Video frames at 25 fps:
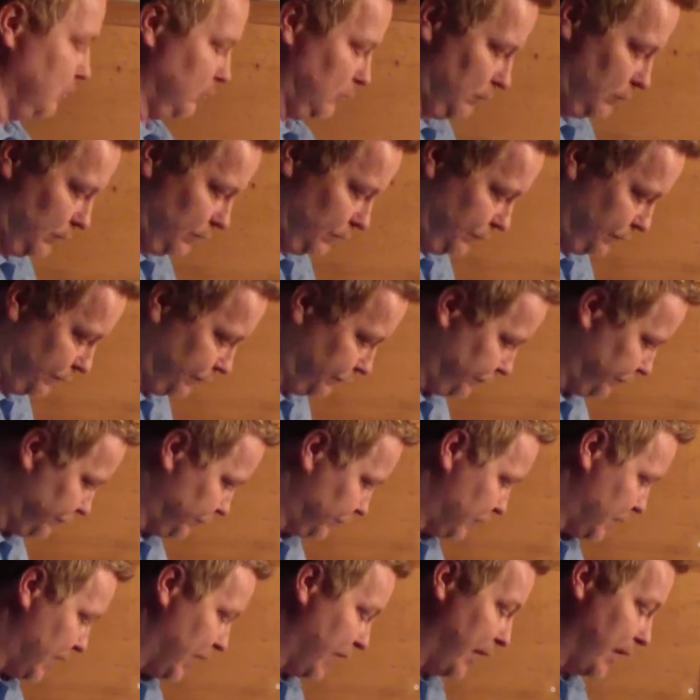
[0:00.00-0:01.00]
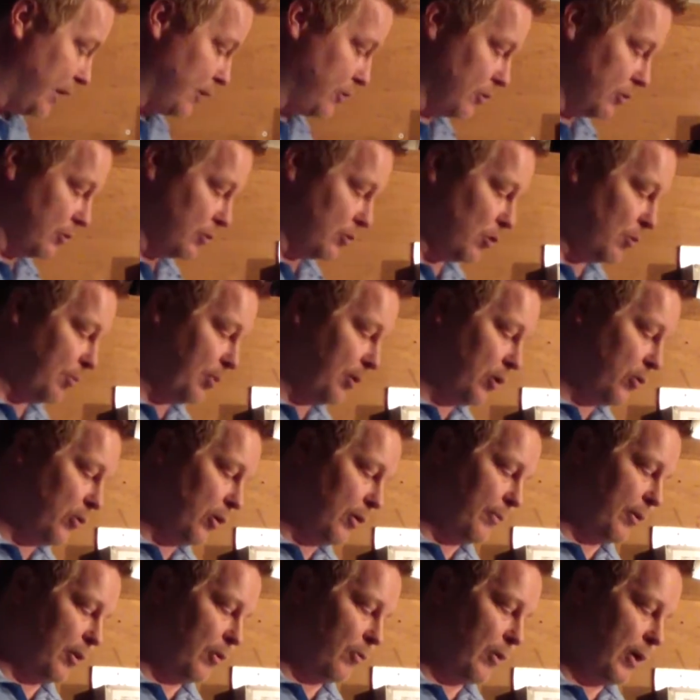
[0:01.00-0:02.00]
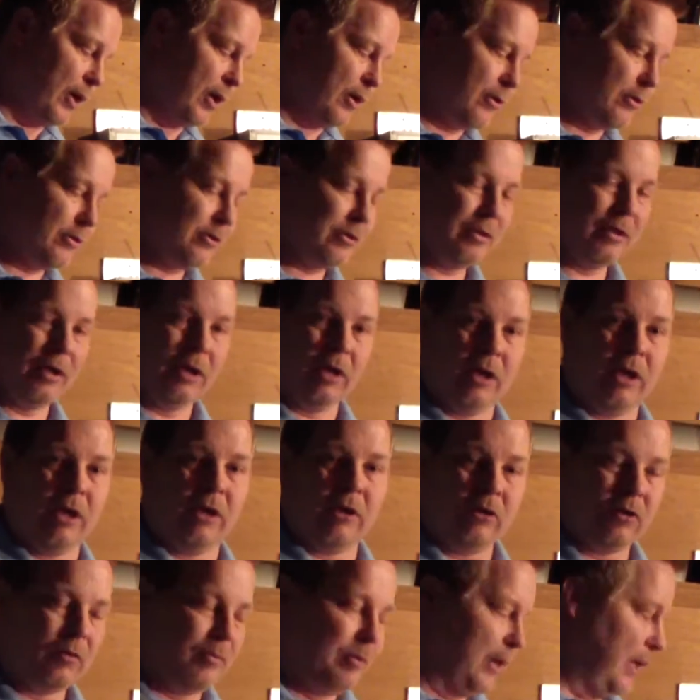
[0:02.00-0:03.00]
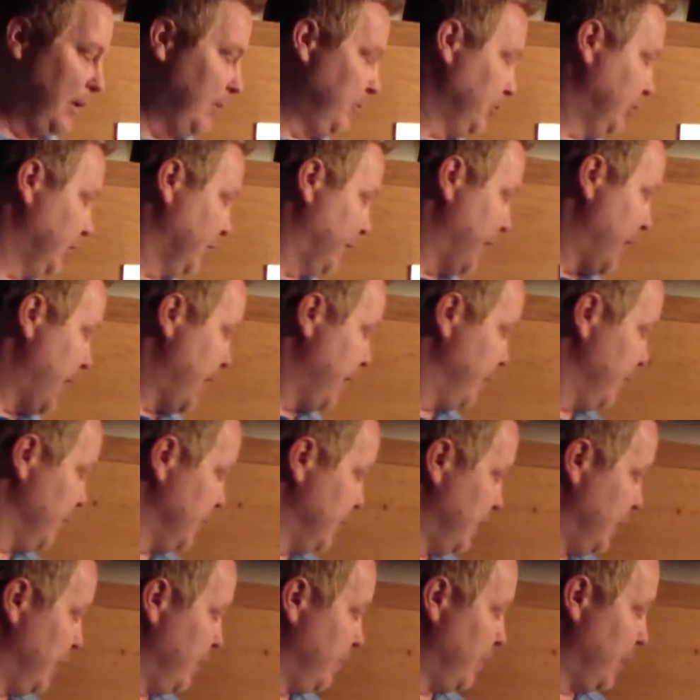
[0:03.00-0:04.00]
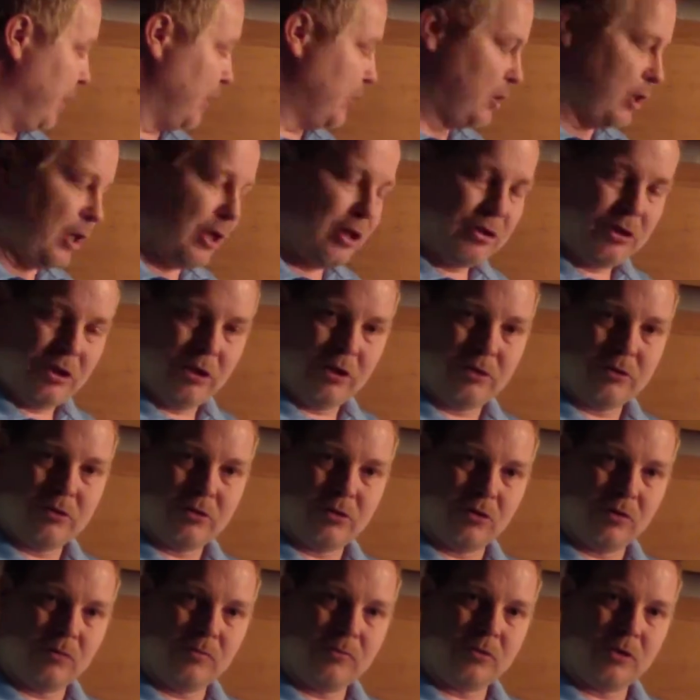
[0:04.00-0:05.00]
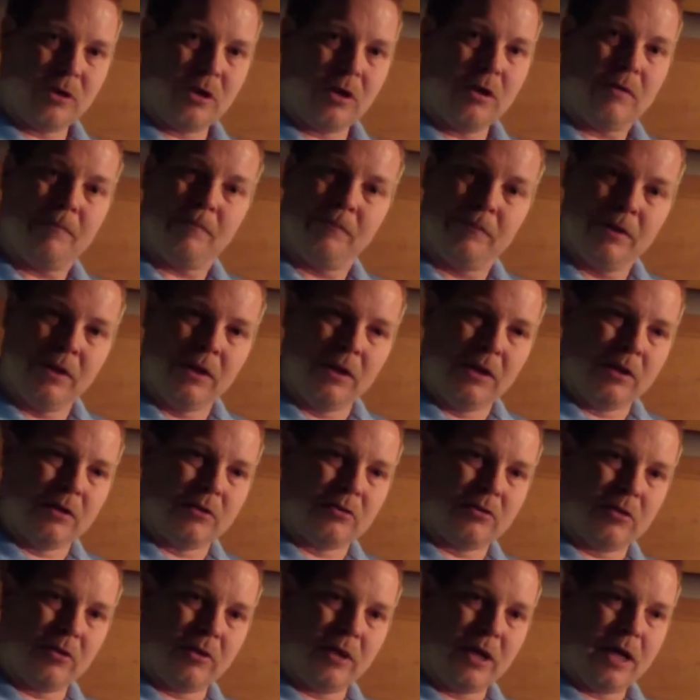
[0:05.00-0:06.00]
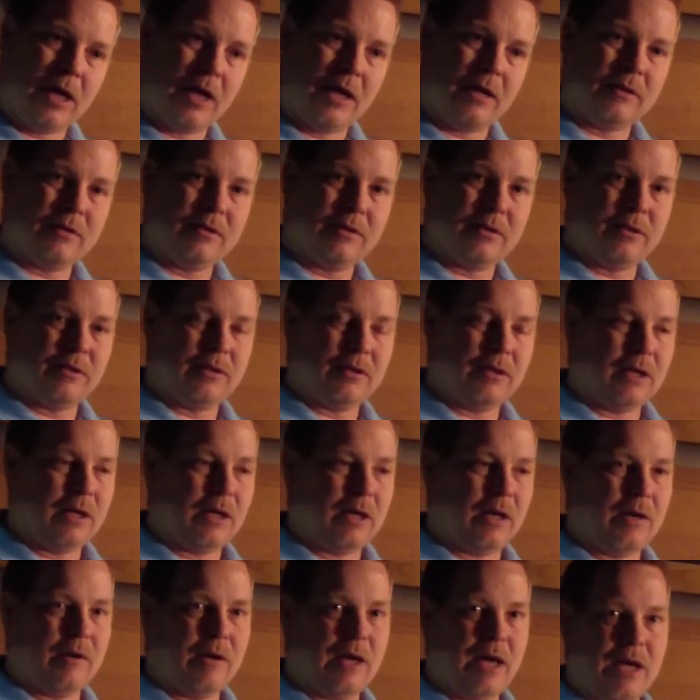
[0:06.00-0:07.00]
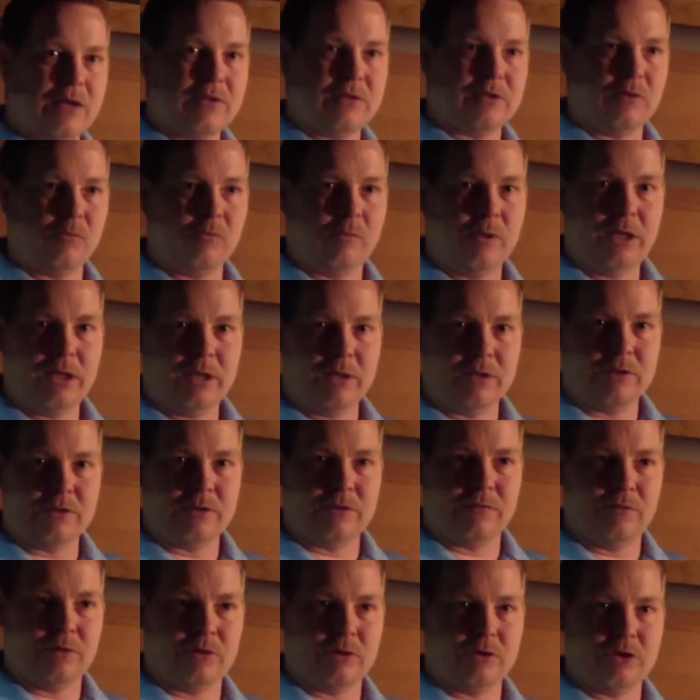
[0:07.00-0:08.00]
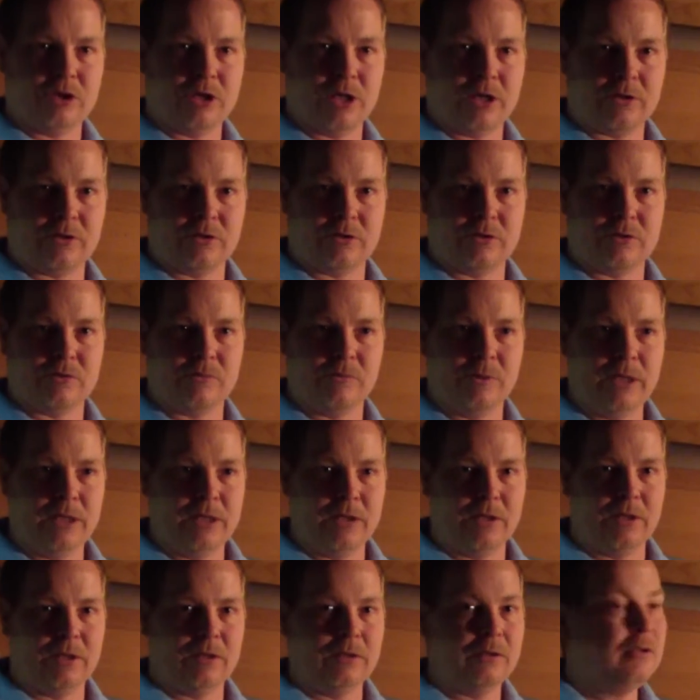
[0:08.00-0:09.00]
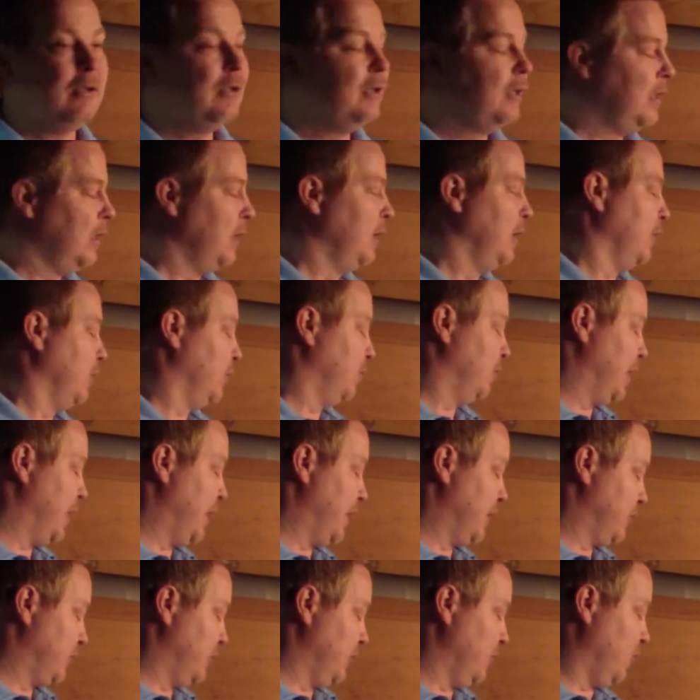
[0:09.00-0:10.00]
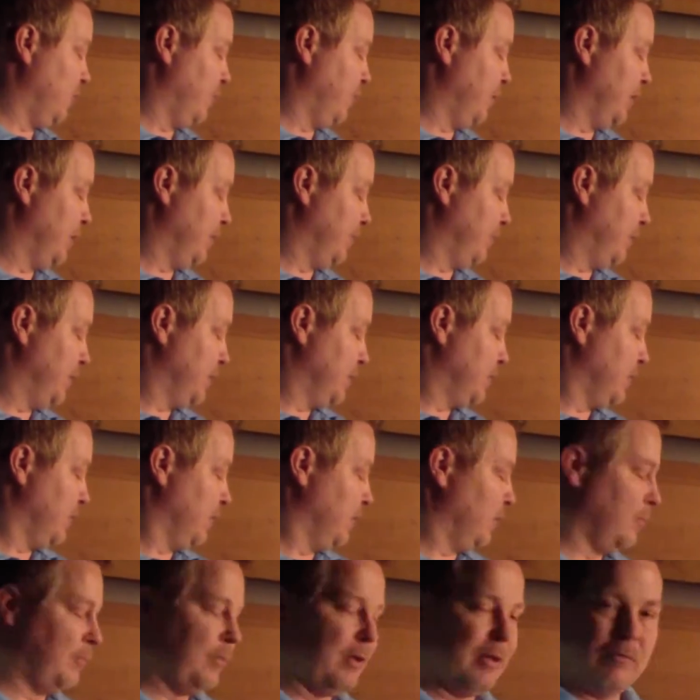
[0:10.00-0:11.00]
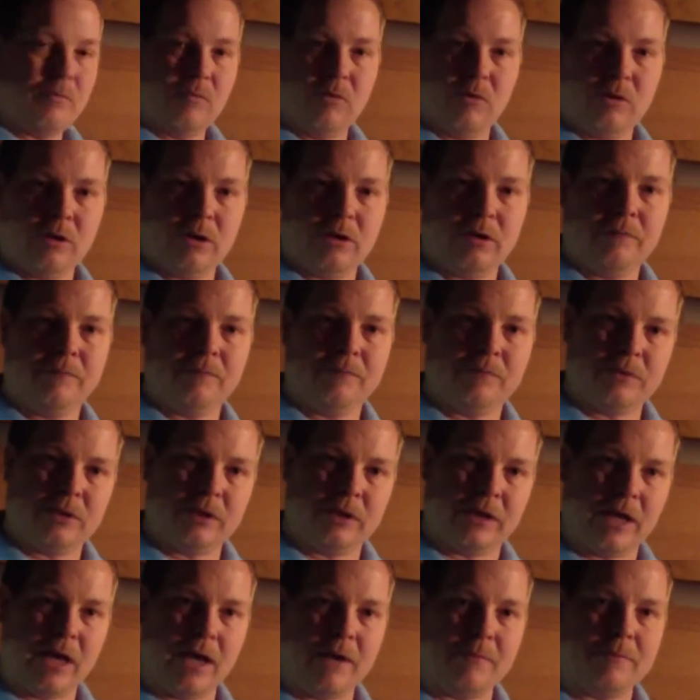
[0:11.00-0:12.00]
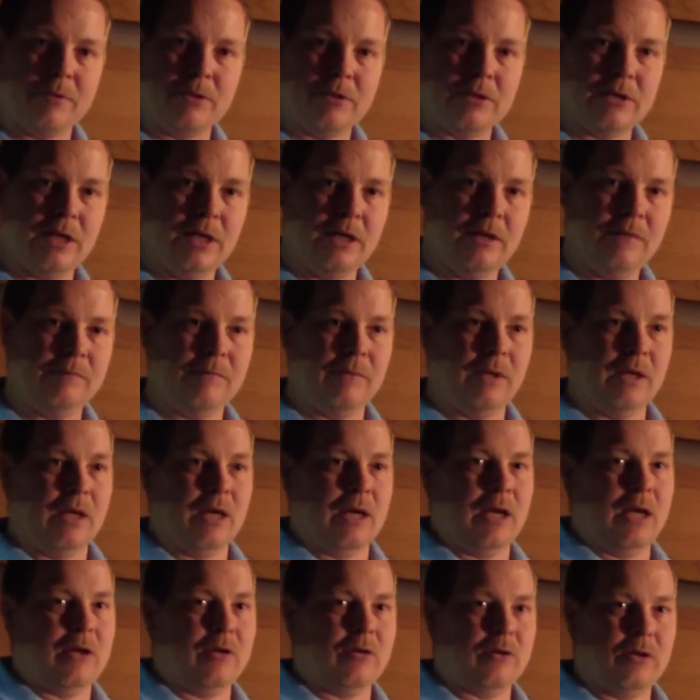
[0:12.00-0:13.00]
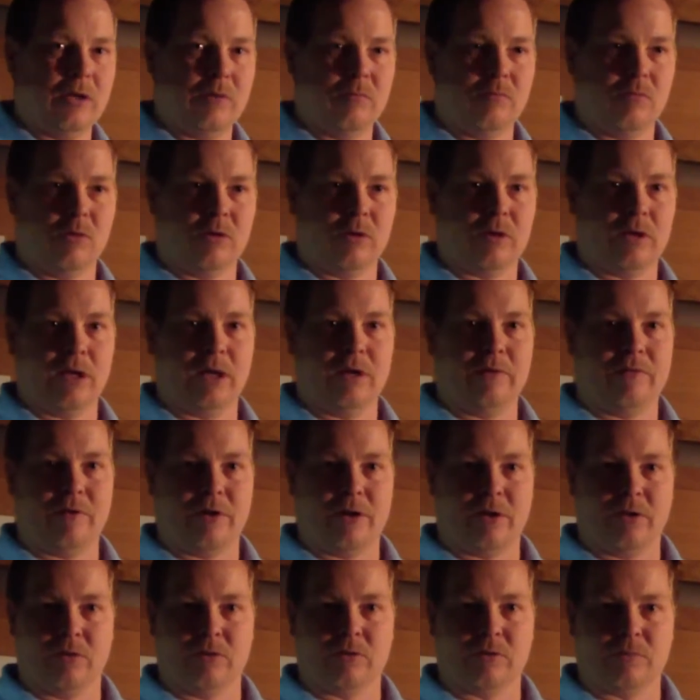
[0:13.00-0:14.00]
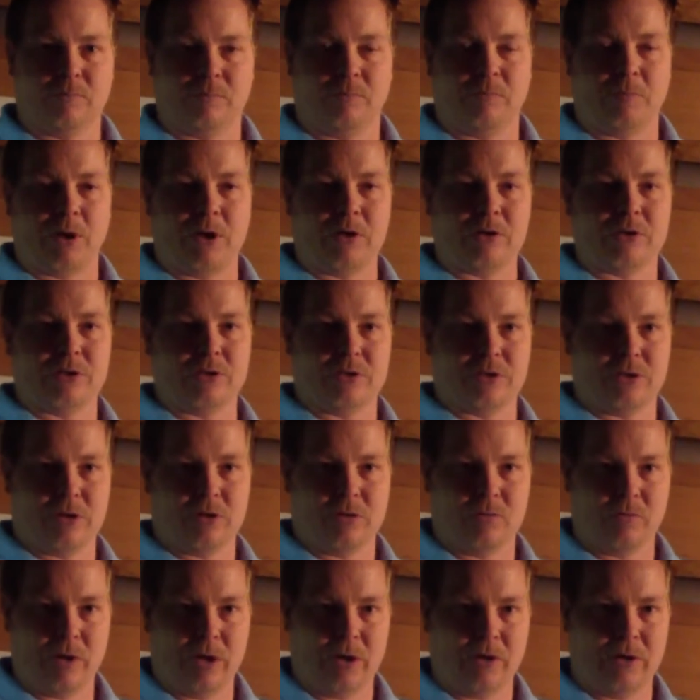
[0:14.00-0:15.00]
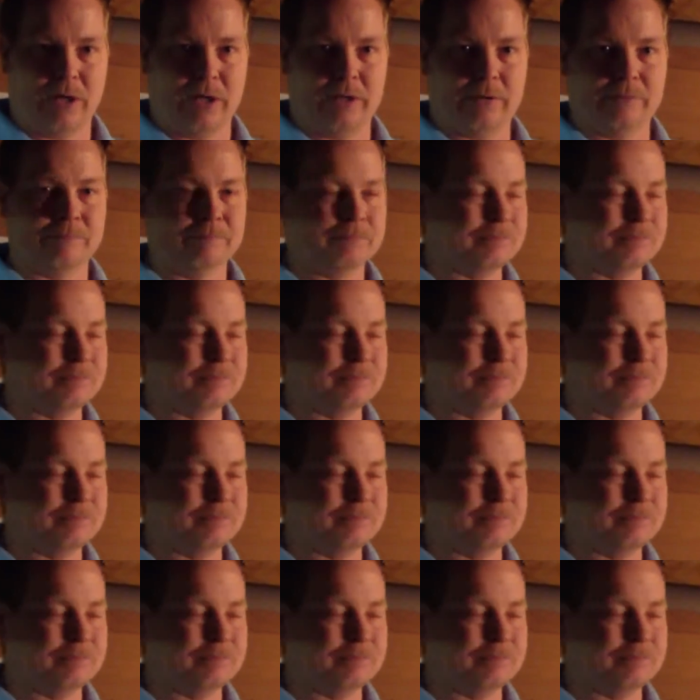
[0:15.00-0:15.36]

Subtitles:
And as your soap equipment wears, you'll be able to compensate by changing your soap draw so that as it weakens, if your injector is weakening, you actually open up this a little bit more to compensate, and you get more life out of those parts as they're wearing.